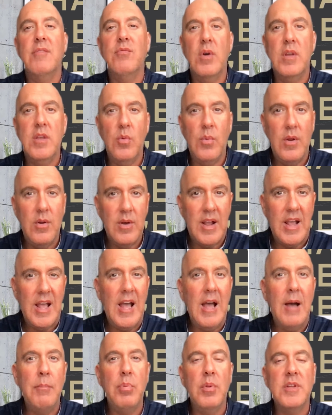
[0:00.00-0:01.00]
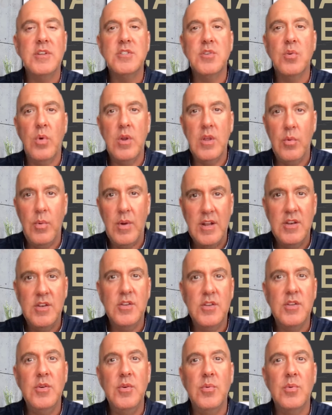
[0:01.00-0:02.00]
of what you want to accomplish and what you want to
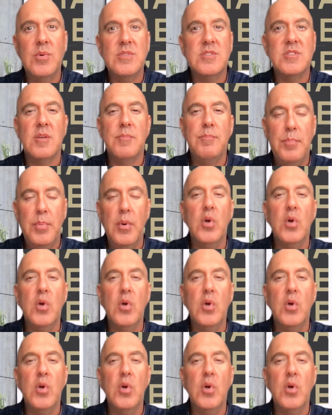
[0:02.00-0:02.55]
do?